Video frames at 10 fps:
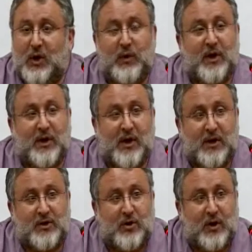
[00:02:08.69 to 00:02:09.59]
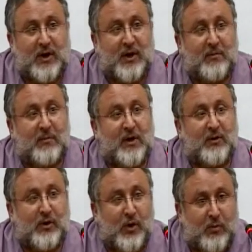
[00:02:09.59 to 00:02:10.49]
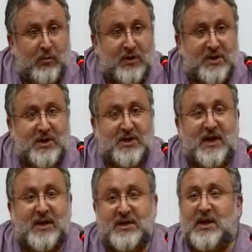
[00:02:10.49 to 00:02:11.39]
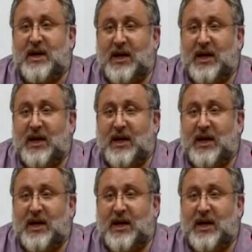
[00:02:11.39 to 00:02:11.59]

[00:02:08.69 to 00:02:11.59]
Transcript: We are not talking about global success